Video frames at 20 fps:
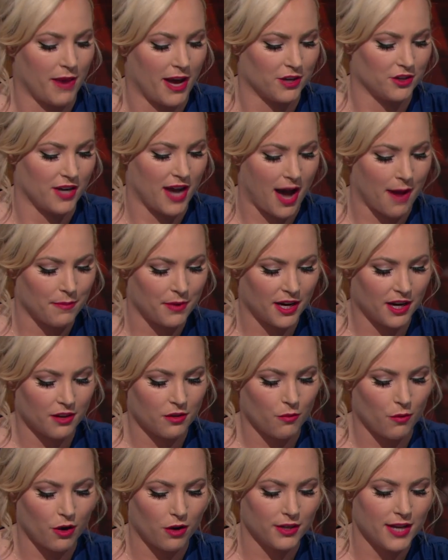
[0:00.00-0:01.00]
imagine happening in
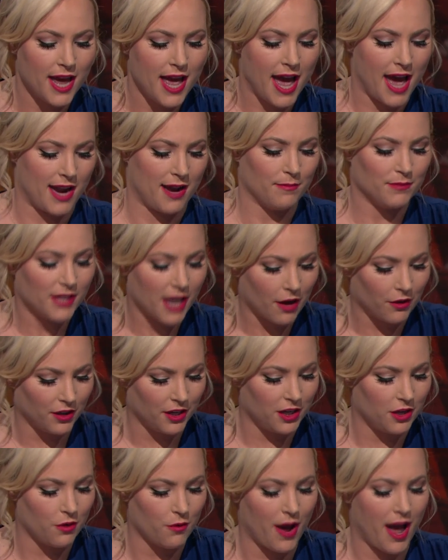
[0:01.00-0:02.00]
the world, and I'm
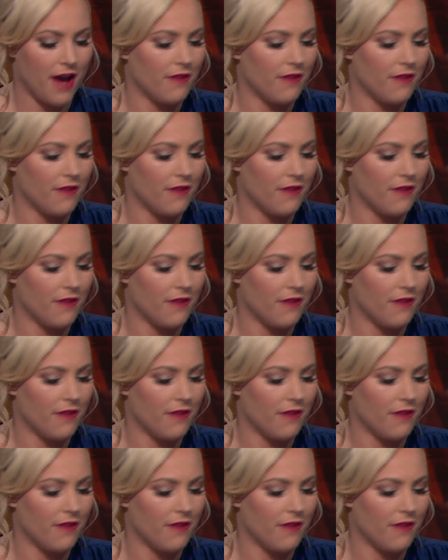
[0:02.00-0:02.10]
telling you,